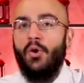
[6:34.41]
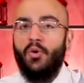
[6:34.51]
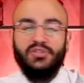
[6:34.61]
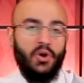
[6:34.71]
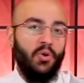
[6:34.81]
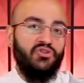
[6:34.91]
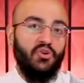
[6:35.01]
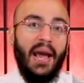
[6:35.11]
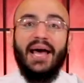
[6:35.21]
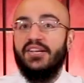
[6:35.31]
or told
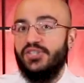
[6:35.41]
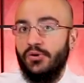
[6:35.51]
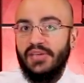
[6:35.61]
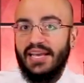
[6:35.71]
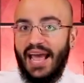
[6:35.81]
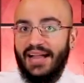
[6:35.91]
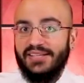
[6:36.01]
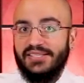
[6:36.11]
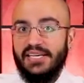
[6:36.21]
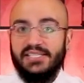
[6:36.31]
you how to do the
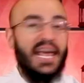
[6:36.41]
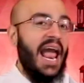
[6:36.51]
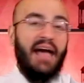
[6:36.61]
analyses,